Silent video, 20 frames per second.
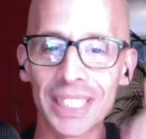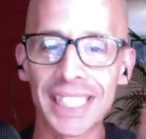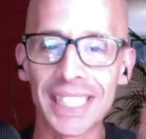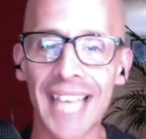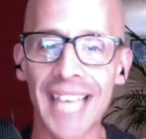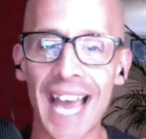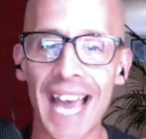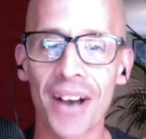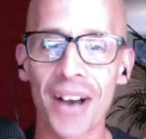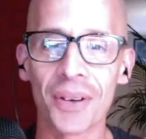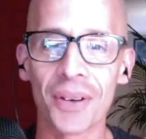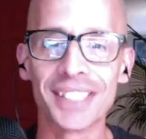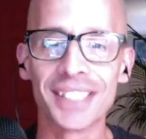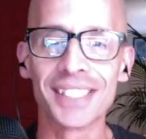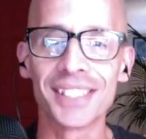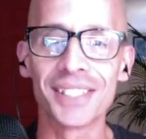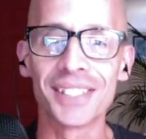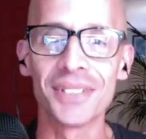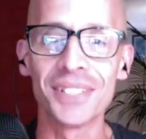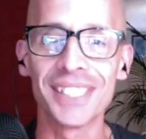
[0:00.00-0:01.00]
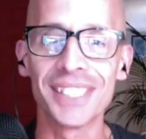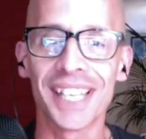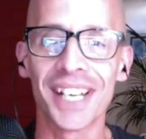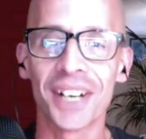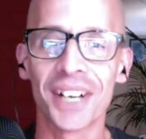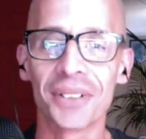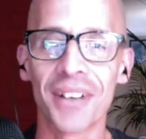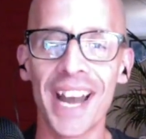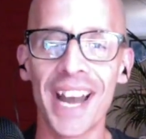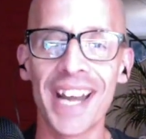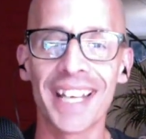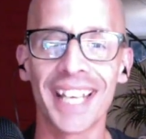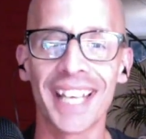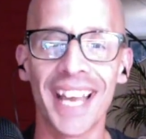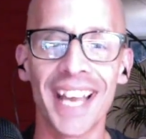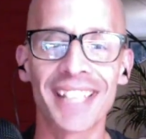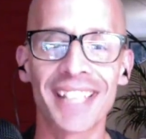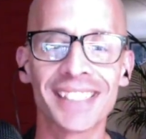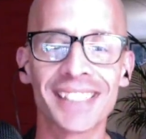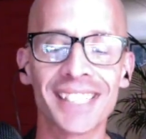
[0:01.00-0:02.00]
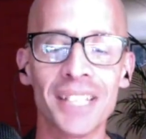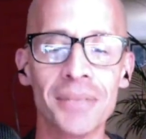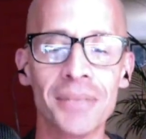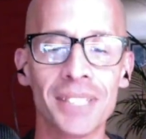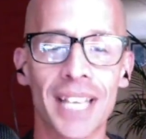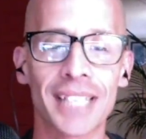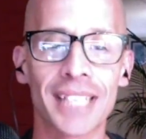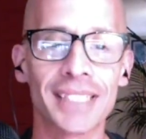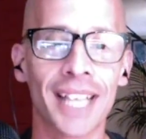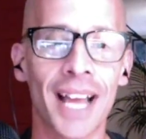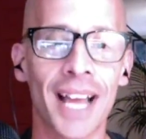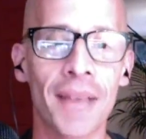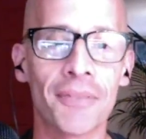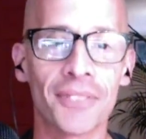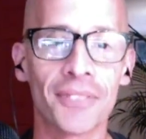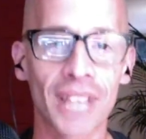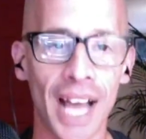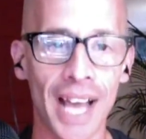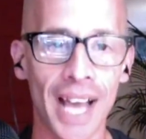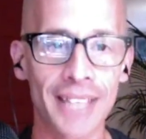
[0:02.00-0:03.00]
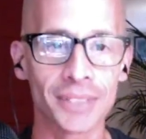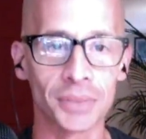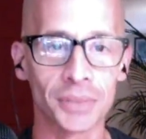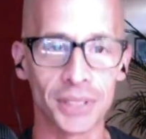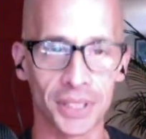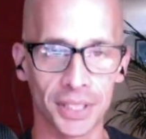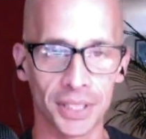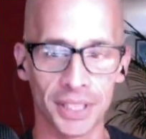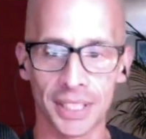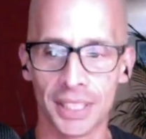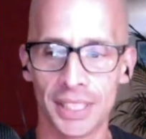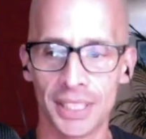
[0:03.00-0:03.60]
cow! It's Tuesday already." Yeah, it seems like time flies when you're